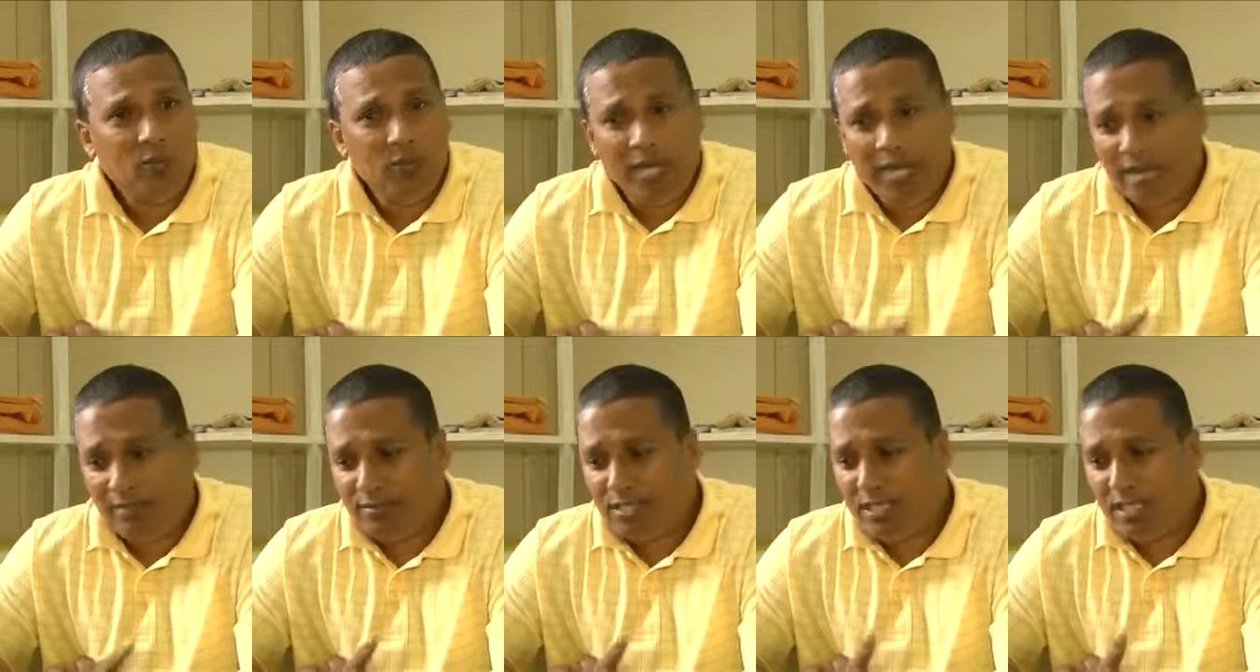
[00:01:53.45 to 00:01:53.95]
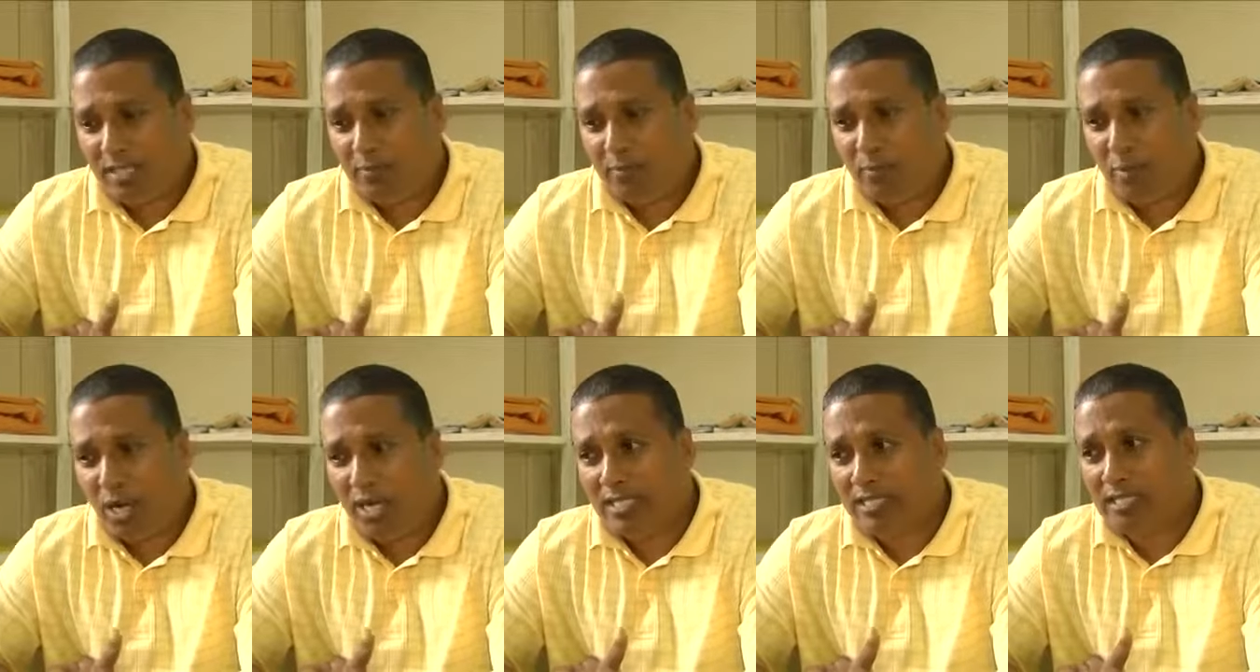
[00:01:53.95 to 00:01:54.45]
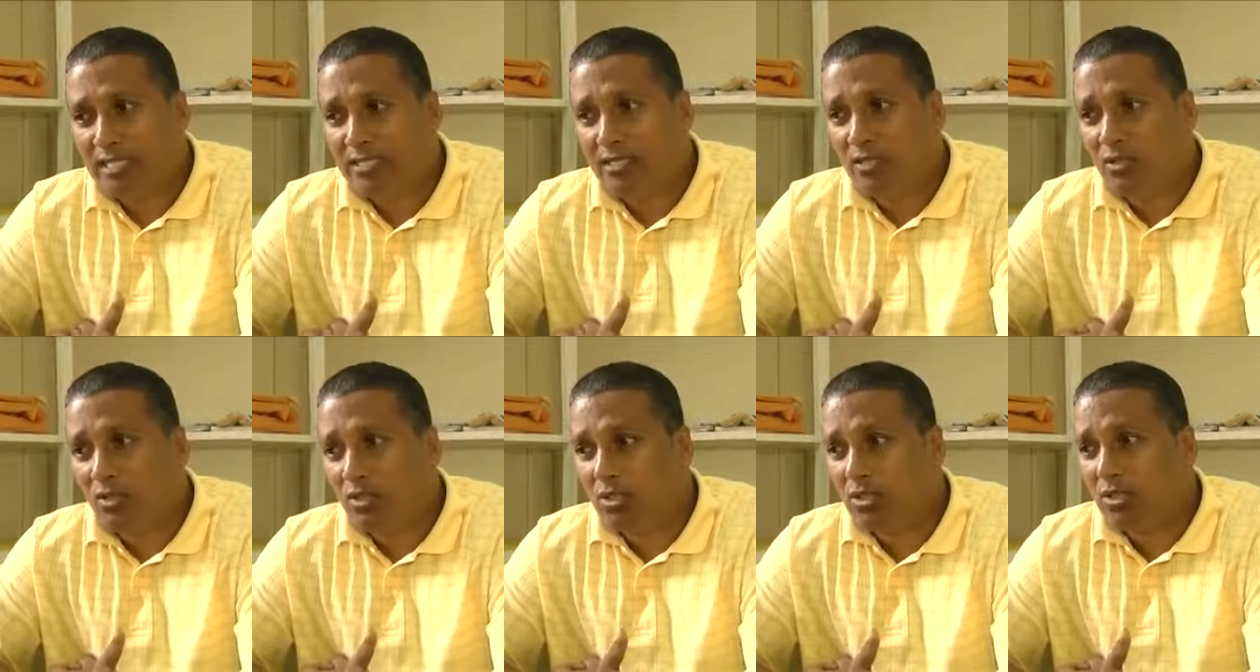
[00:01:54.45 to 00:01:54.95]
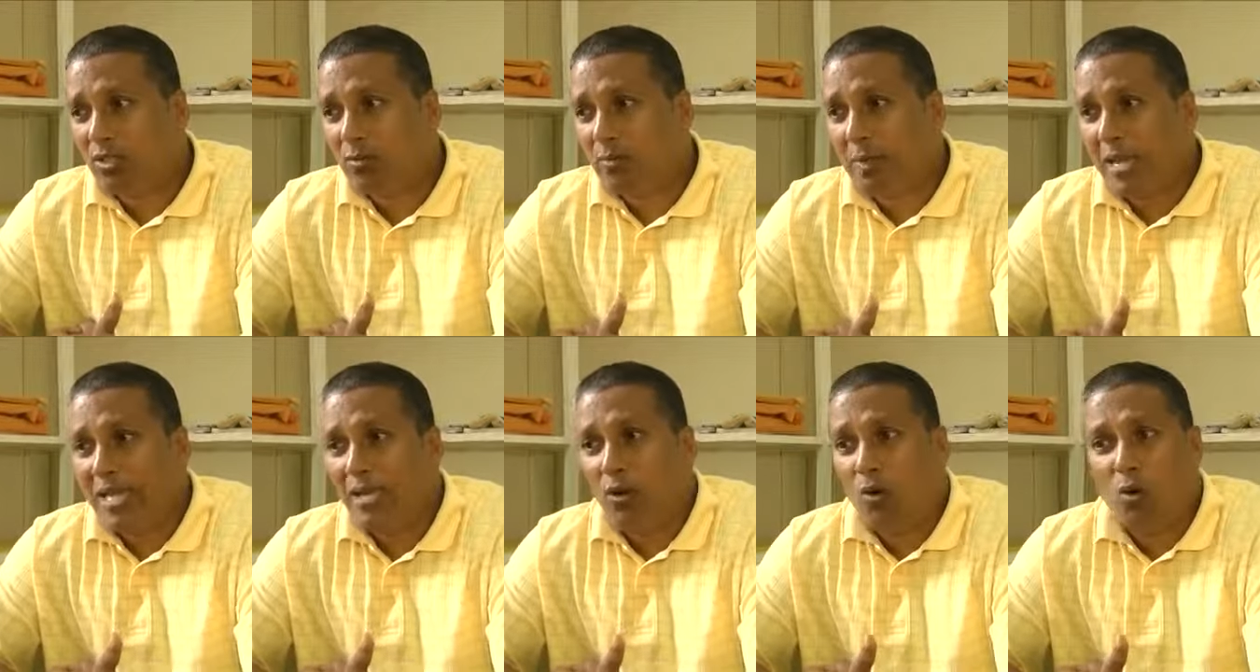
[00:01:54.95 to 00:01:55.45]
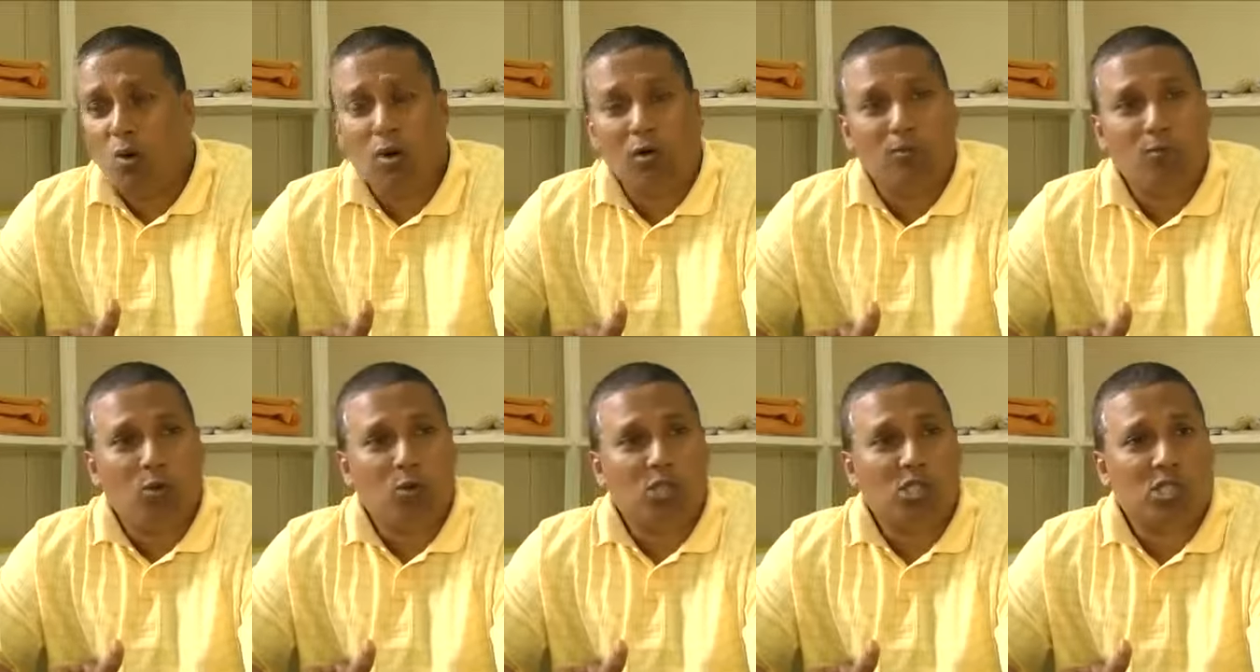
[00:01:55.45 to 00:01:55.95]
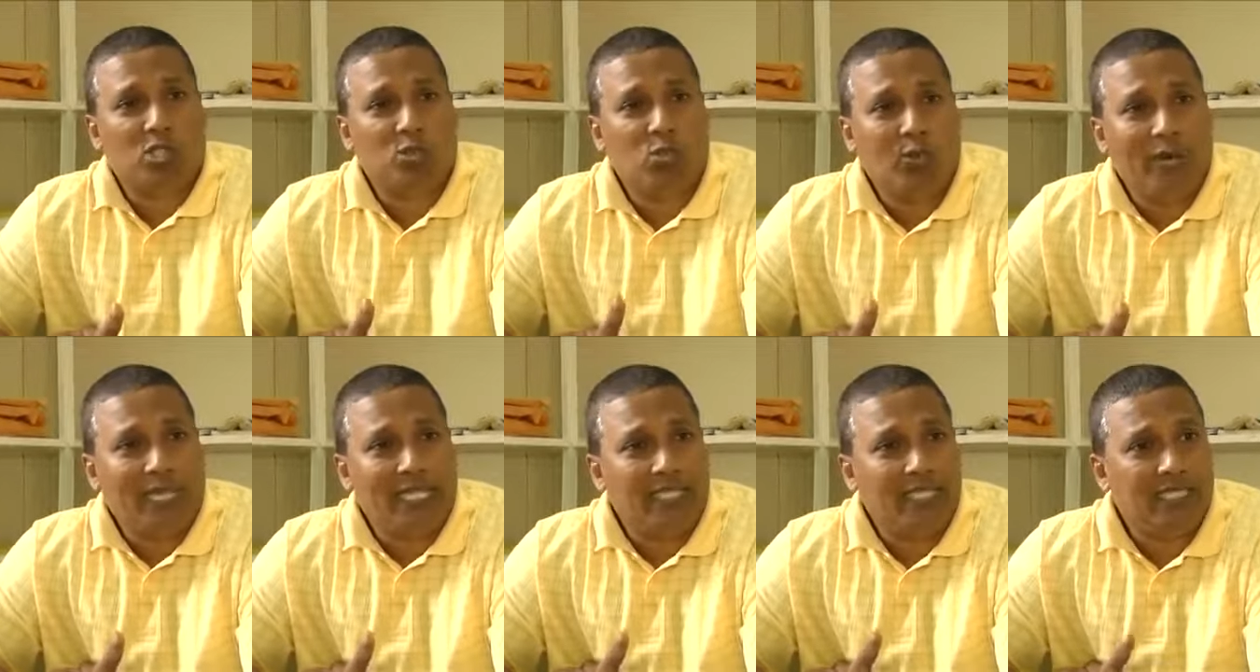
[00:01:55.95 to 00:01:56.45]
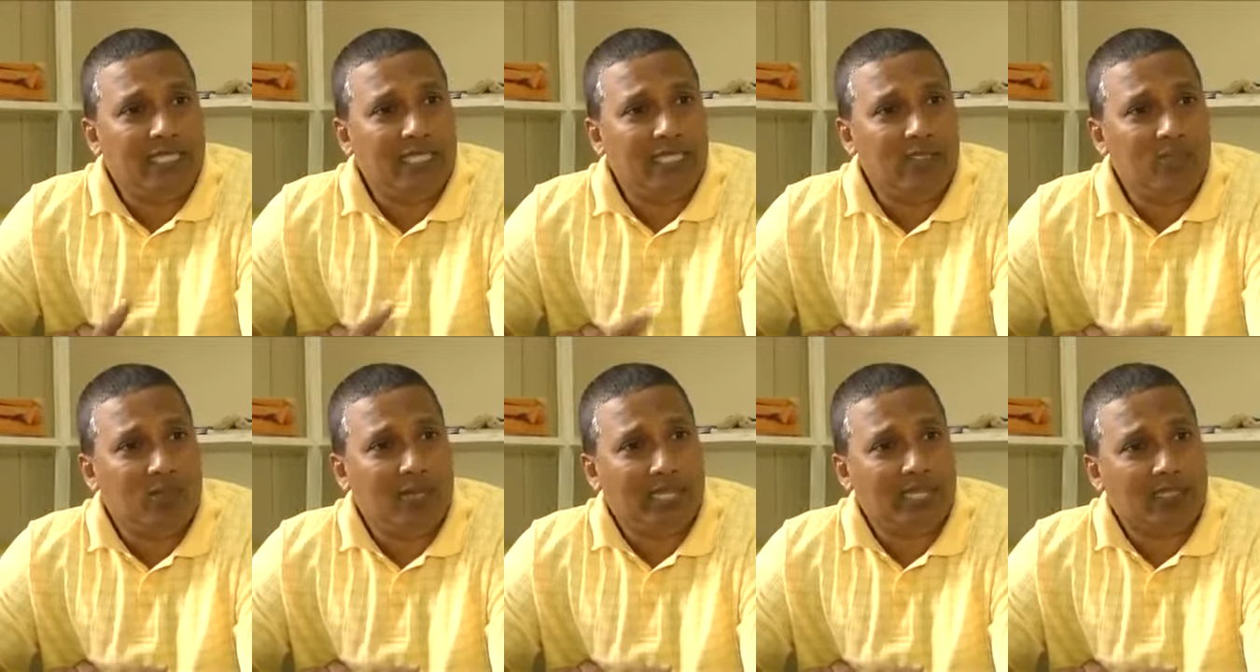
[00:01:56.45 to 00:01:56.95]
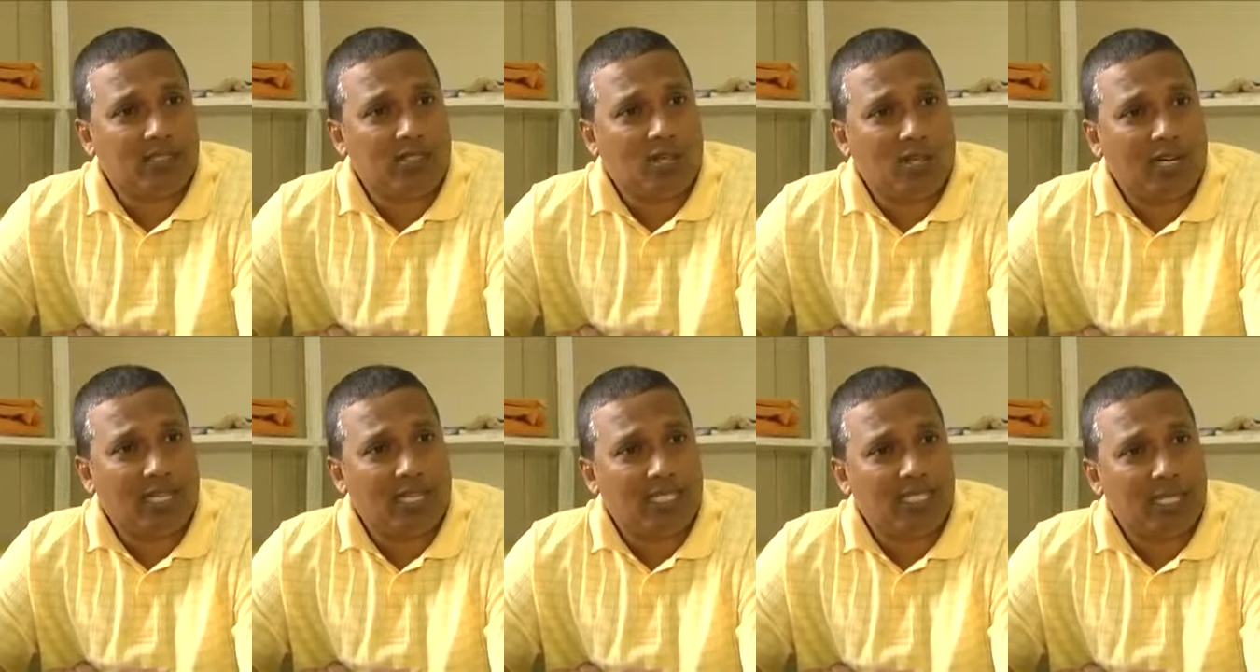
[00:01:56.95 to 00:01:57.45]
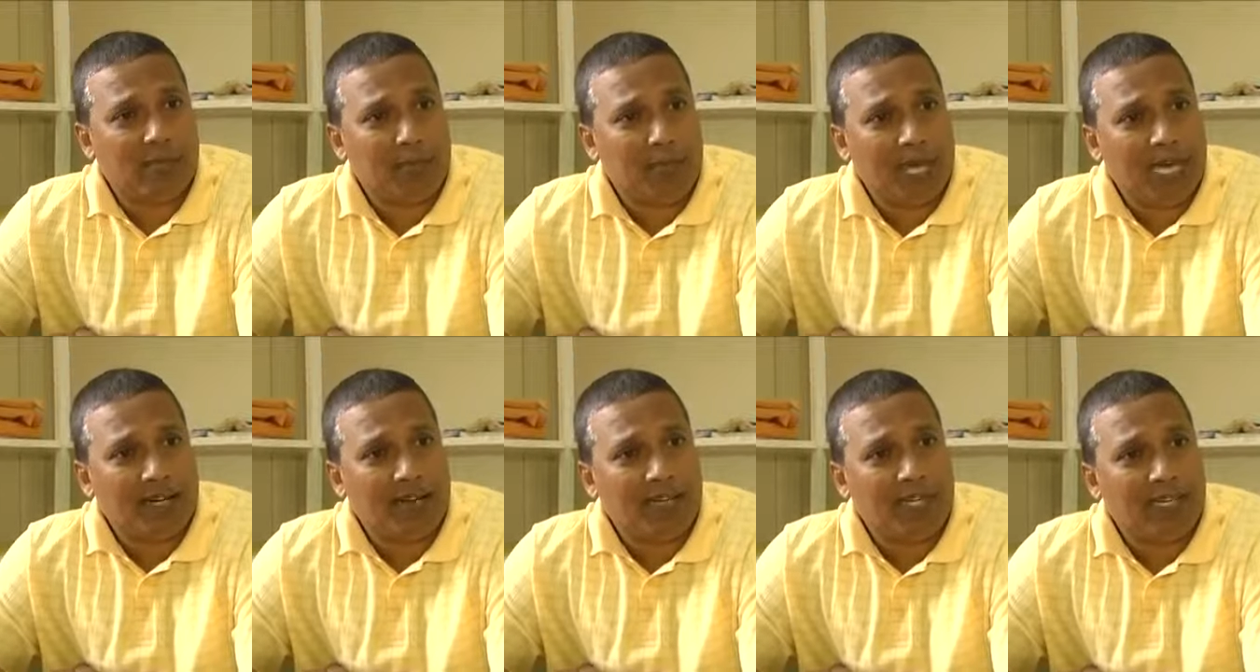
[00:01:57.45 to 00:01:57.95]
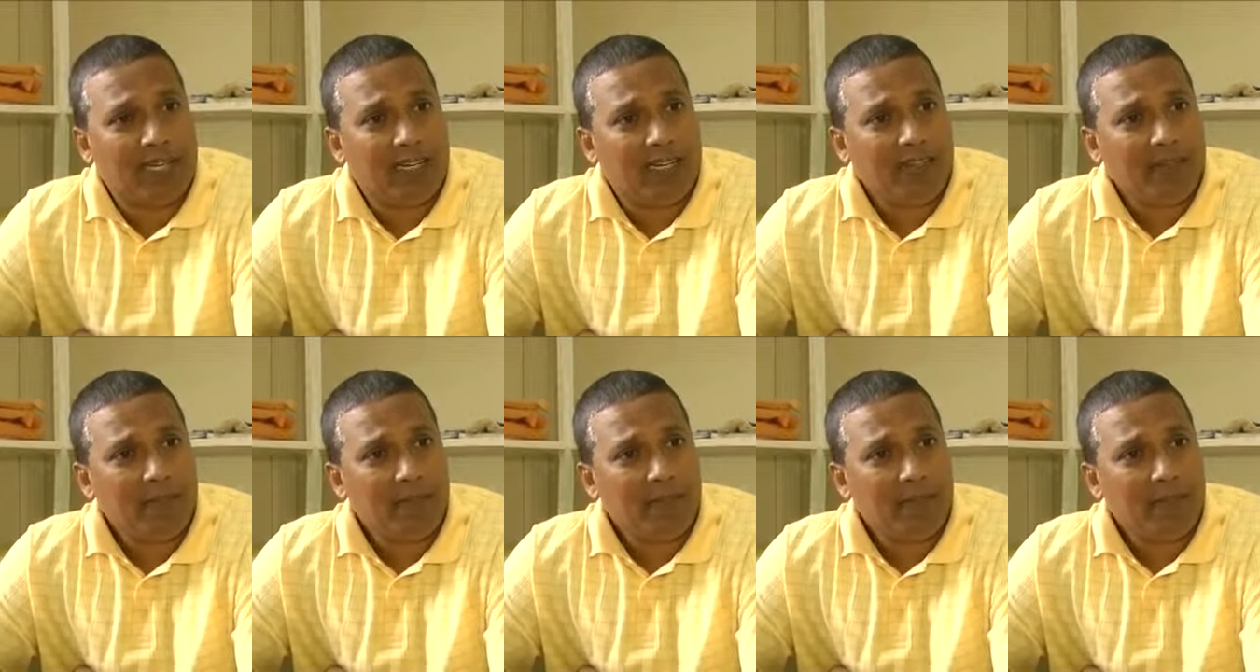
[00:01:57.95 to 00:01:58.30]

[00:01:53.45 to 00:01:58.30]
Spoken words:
we have seen prices gone down by almost $20 a barrel.